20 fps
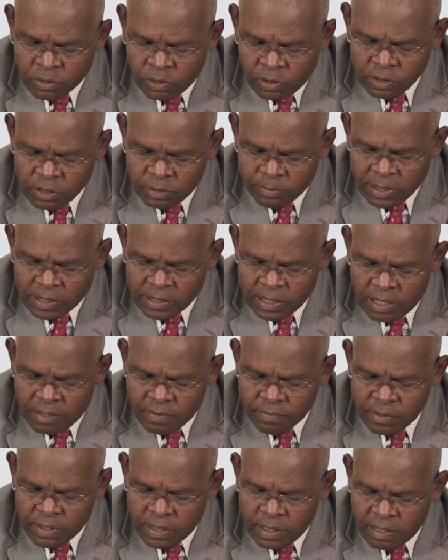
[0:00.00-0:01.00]
talks about
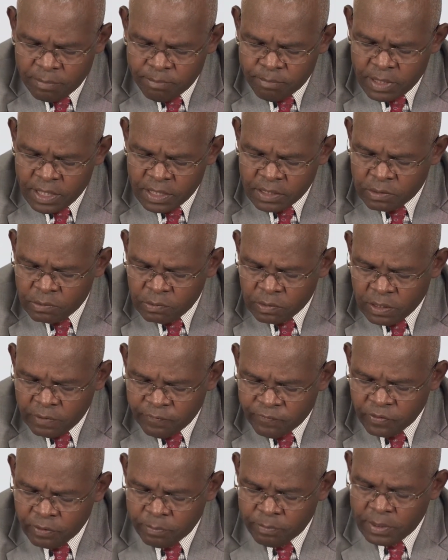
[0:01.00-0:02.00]
how the numbers
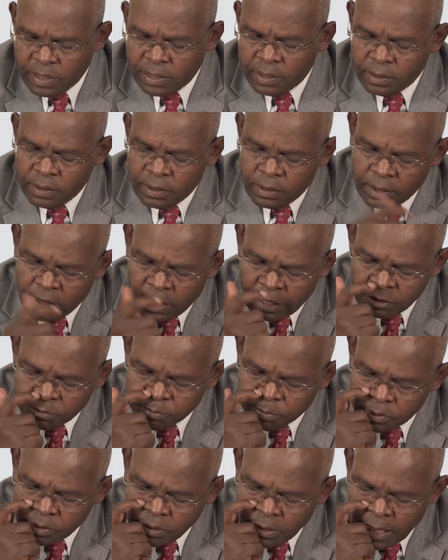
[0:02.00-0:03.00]
looking from an
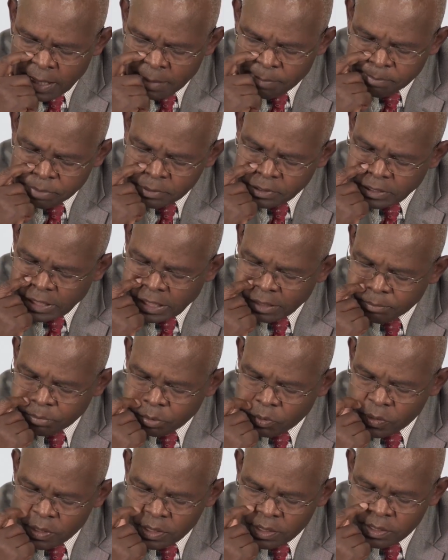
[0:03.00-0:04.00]
output gap
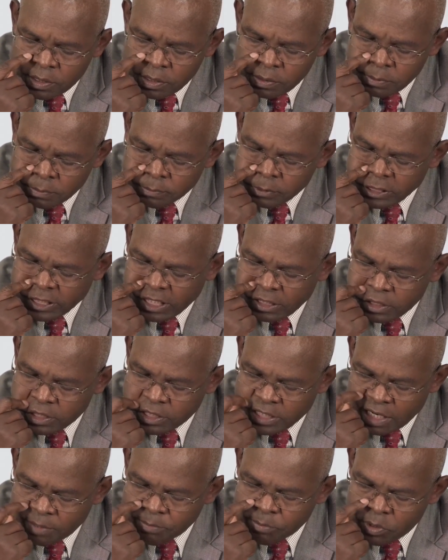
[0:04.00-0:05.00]
standpoint,
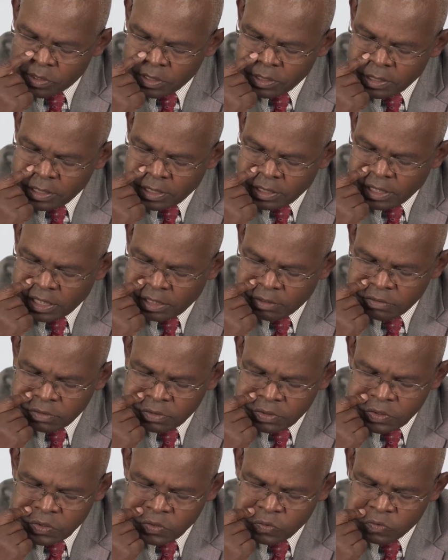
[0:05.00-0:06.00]
and how
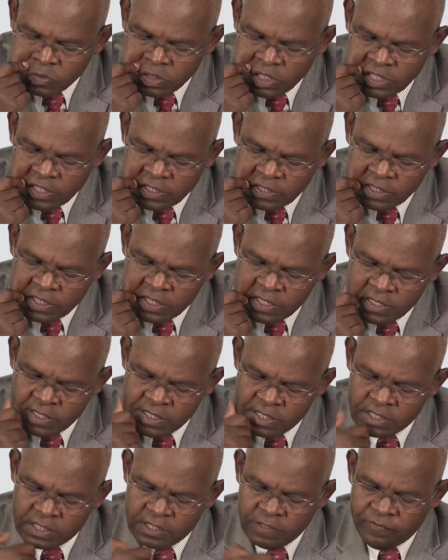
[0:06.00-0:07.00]
do you see
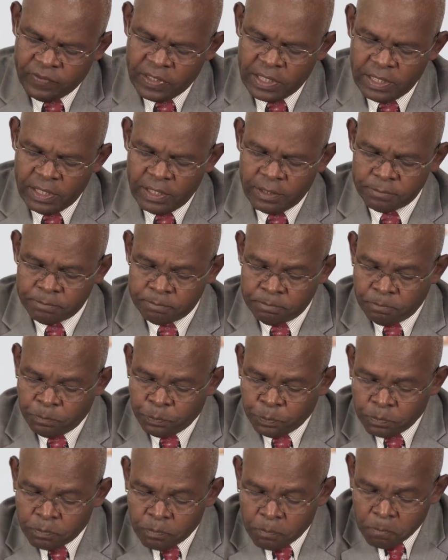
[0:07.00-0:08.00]
this defining
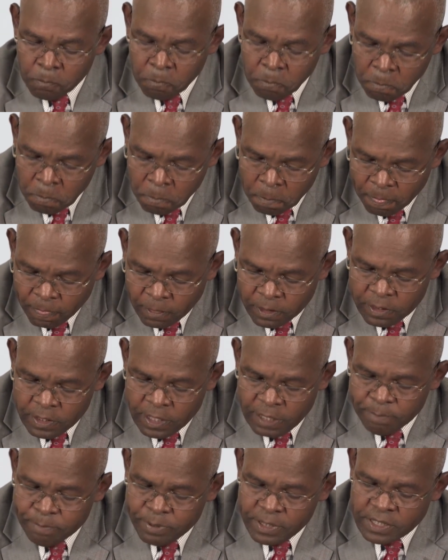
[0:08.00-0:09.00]

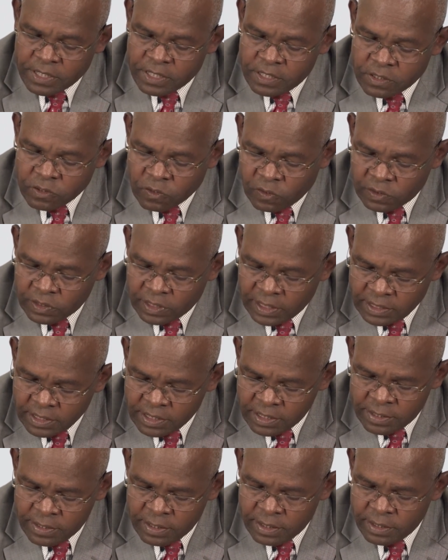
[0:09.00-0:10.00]
the MPC's
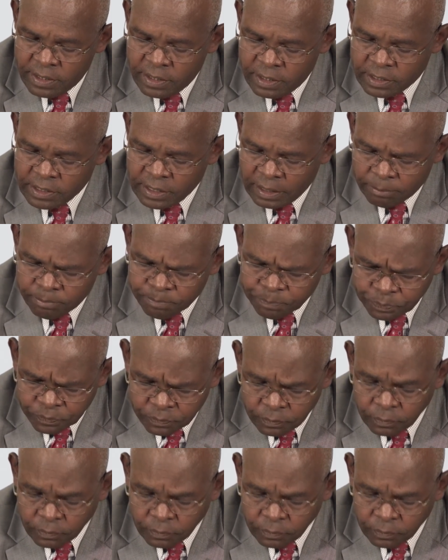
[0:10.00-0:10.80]
conduct in the near term.